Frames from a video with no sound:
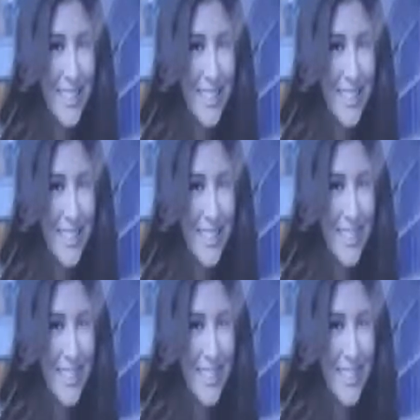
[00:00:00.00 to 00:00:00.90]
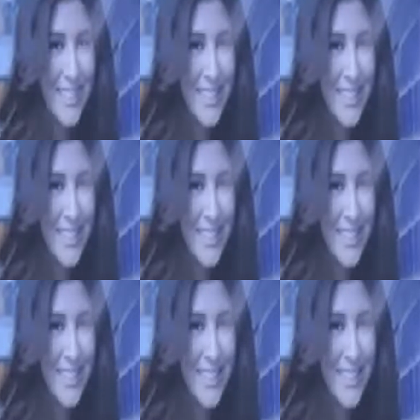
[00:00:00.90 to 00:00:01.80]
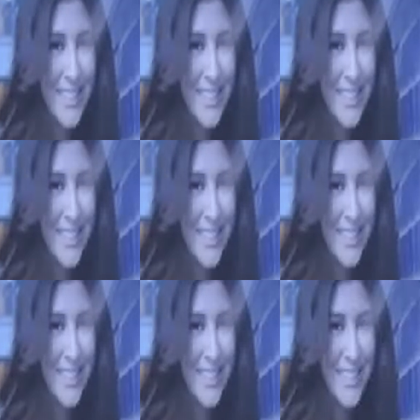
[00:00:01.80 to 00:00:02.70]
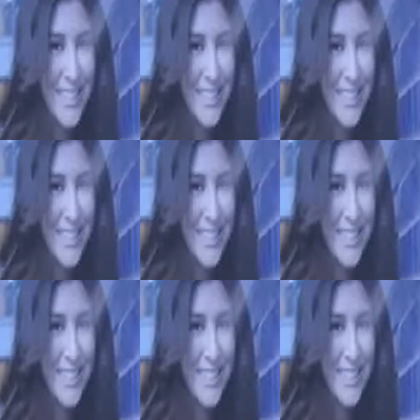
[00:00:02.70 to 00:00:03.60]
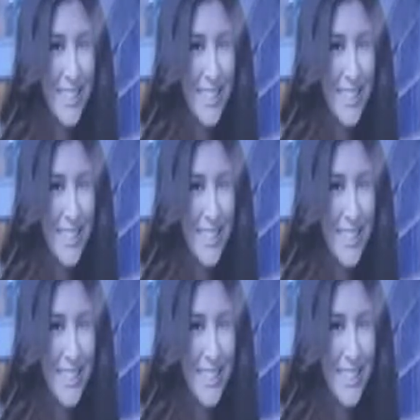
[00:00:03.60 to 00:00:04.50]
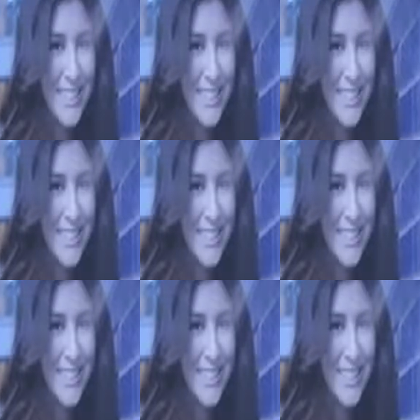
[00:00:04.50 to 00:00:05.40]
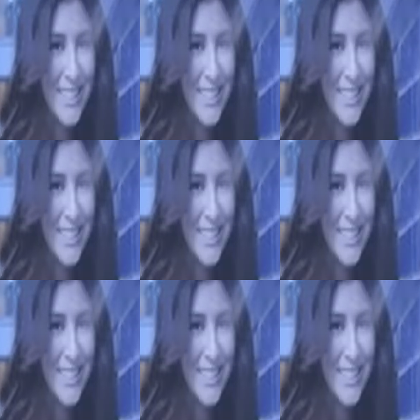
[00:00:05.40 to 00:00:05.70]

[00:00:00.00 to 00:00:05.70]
[no speech]